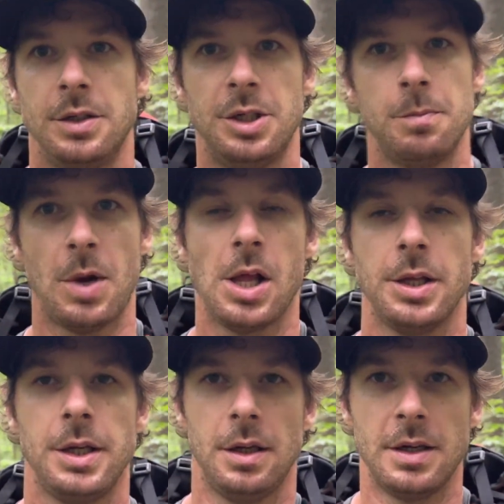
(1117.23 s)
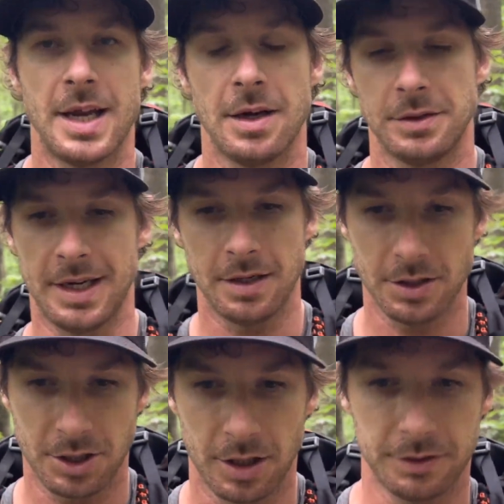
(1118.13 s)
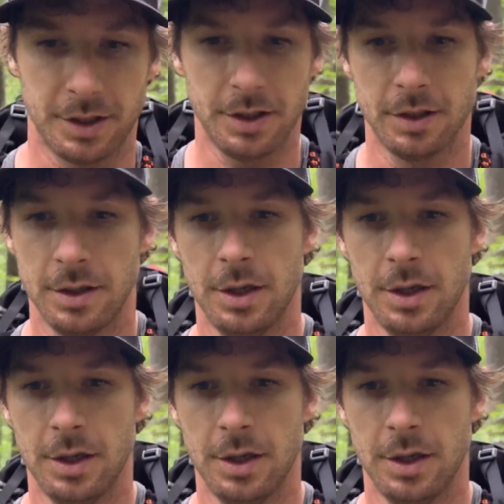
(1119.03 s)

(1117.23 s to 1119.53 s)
and Dale Denton shelter.